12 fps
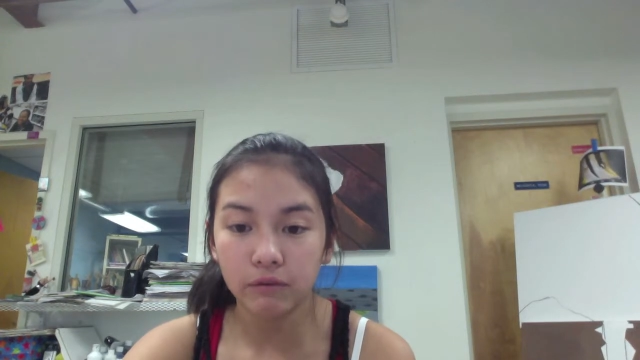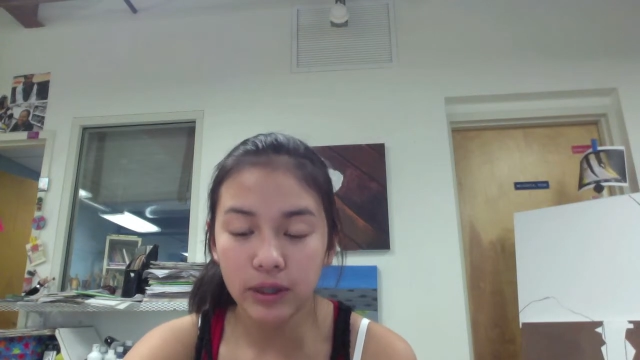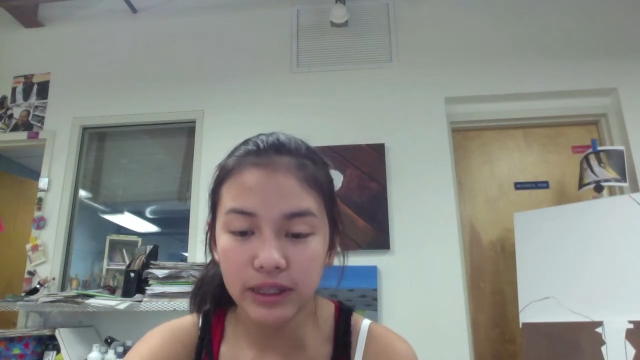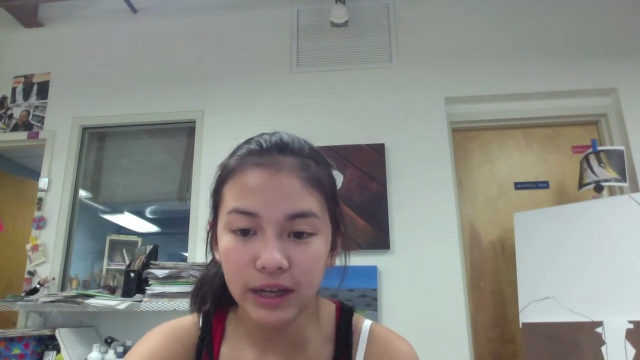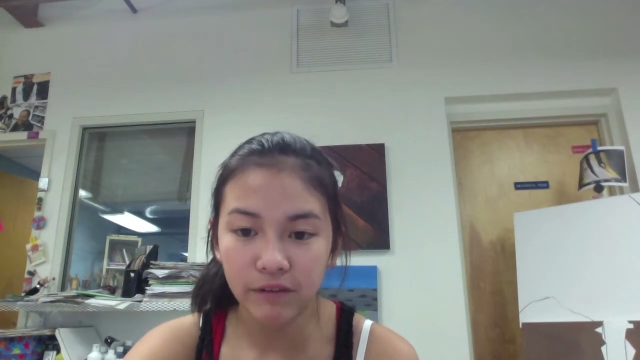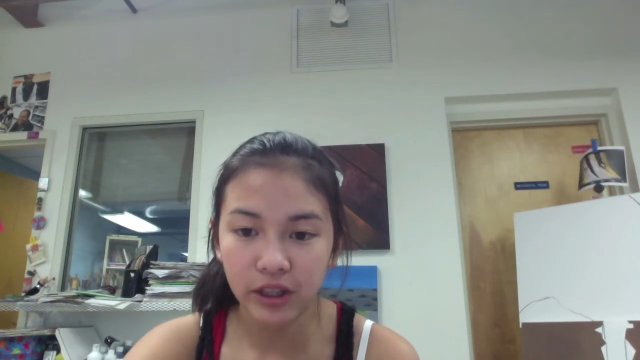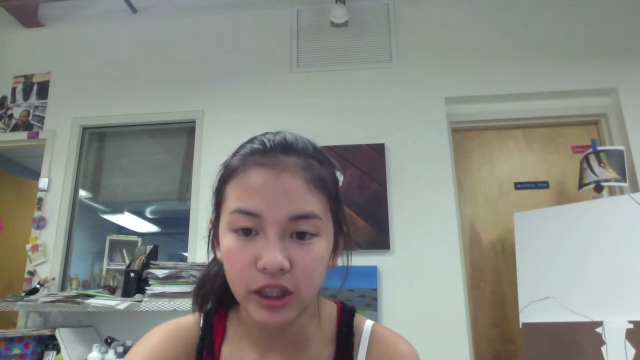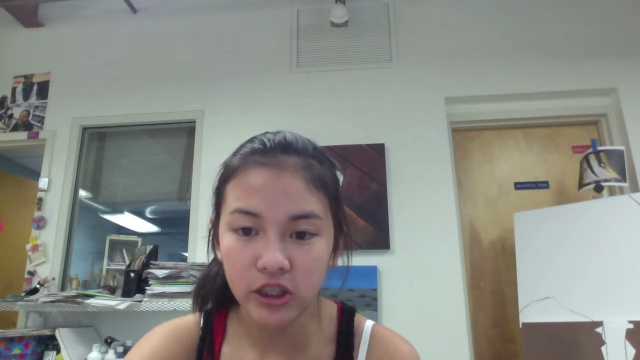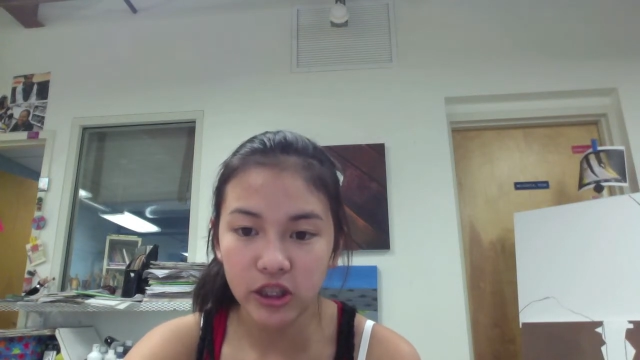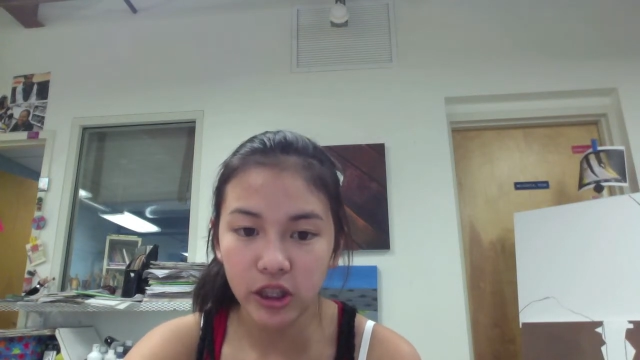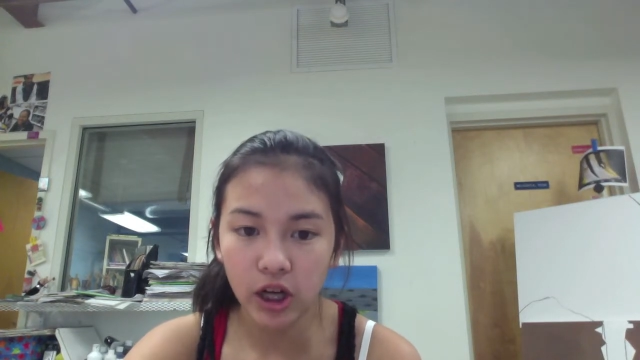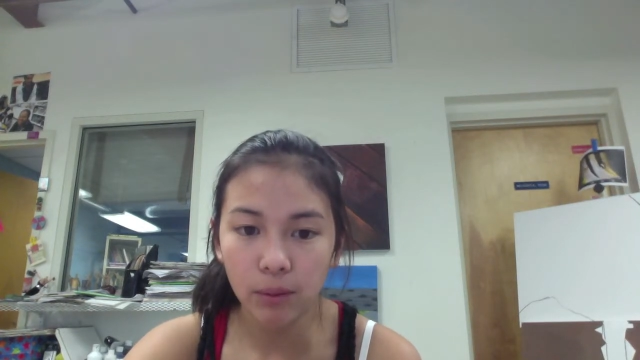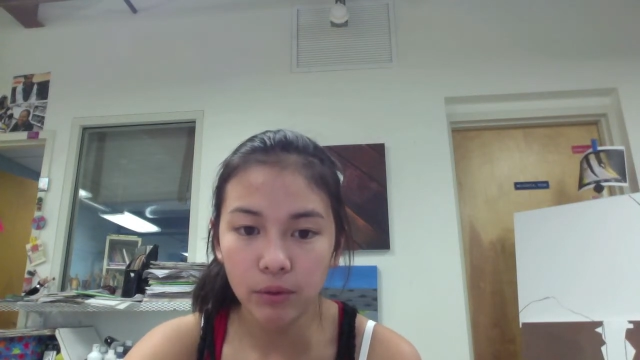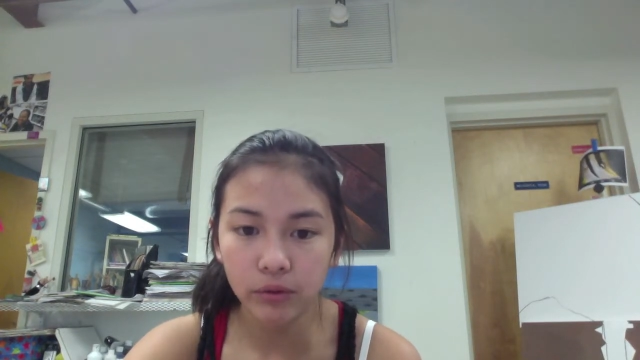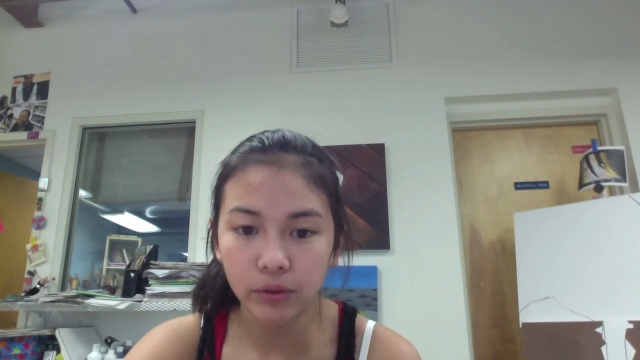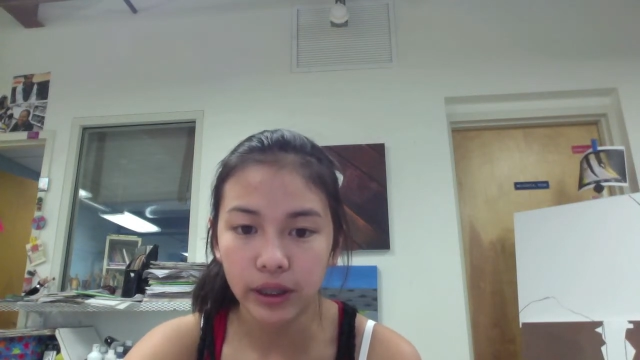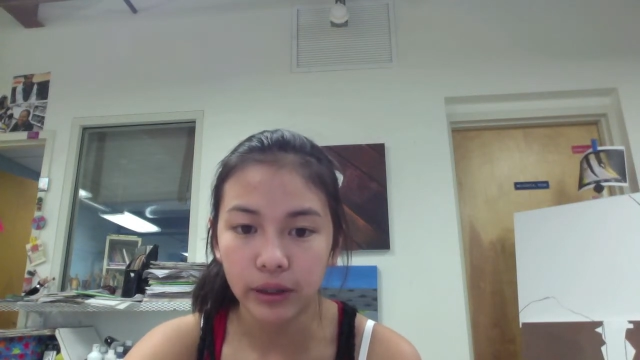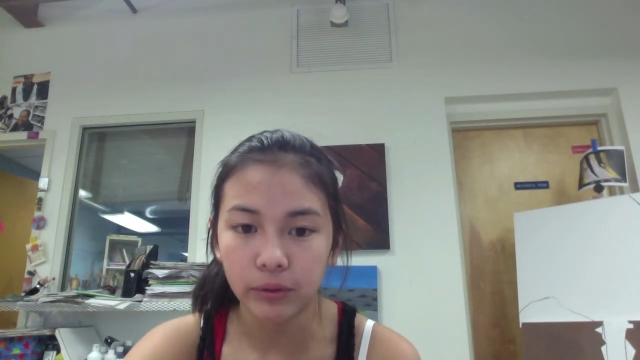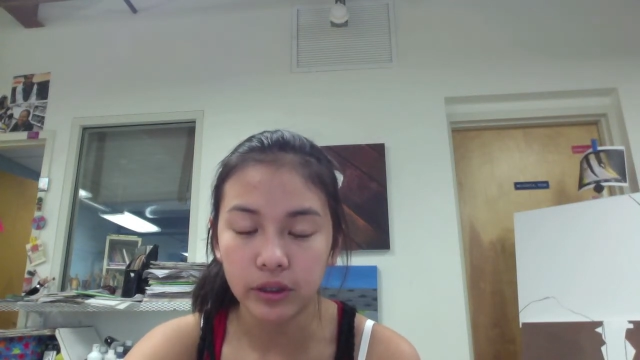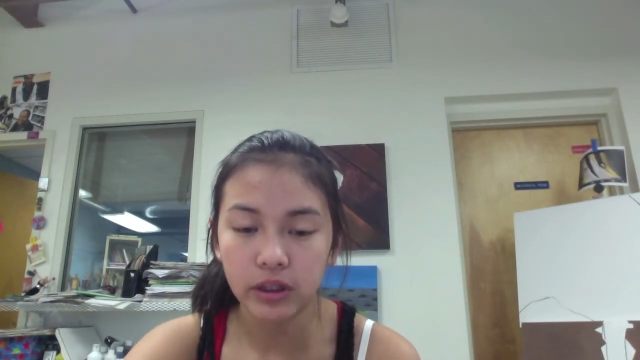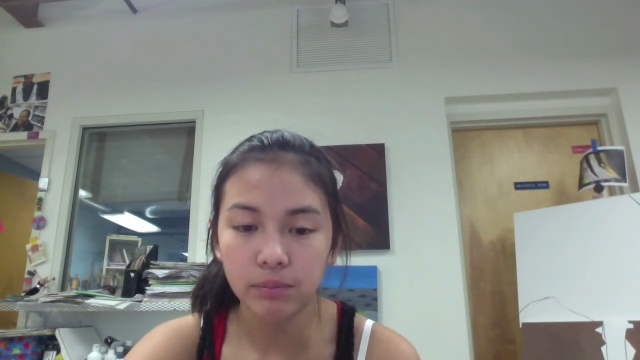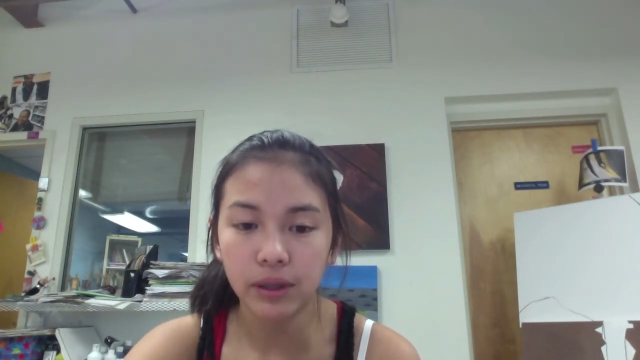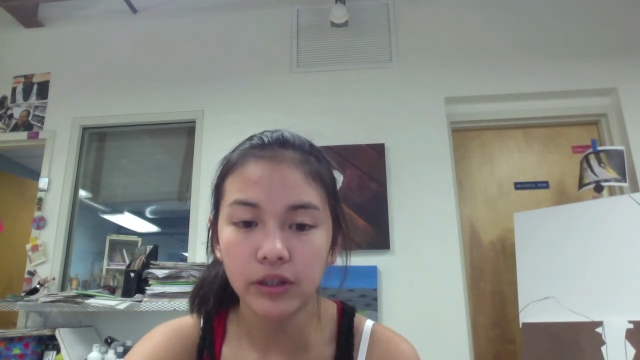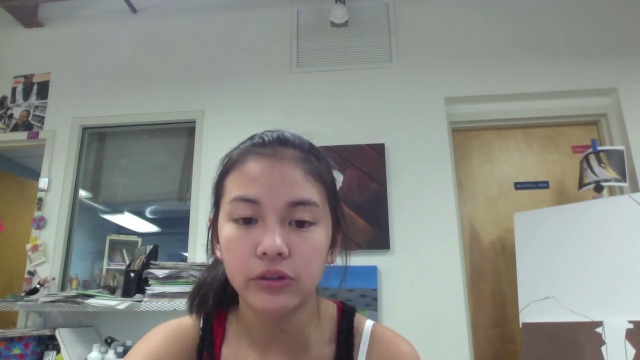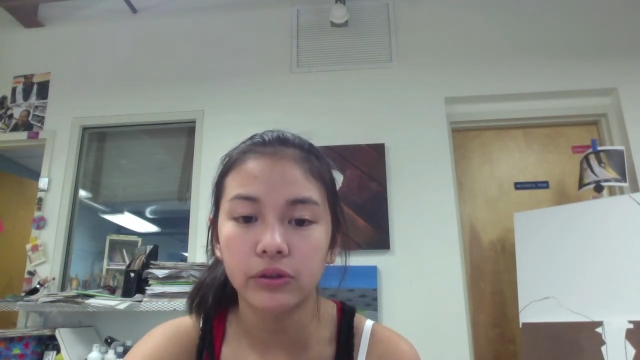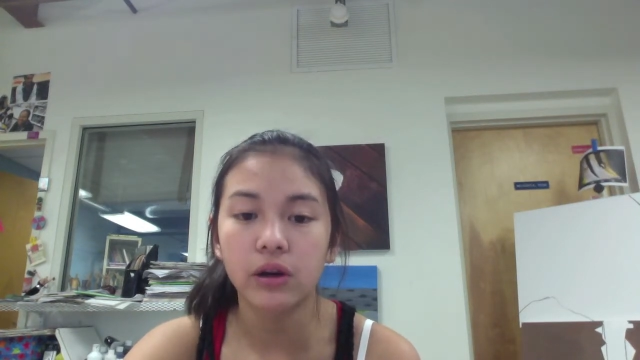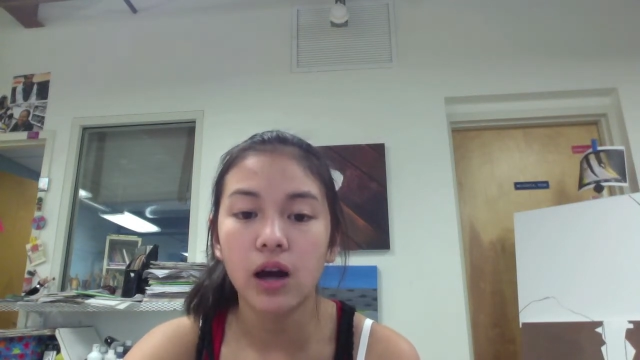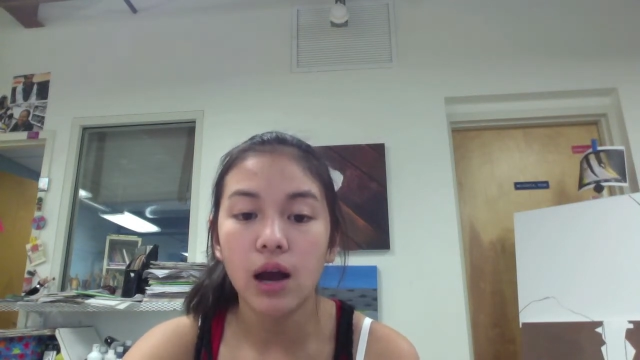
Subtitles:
West Africa share a common root language, Bantu,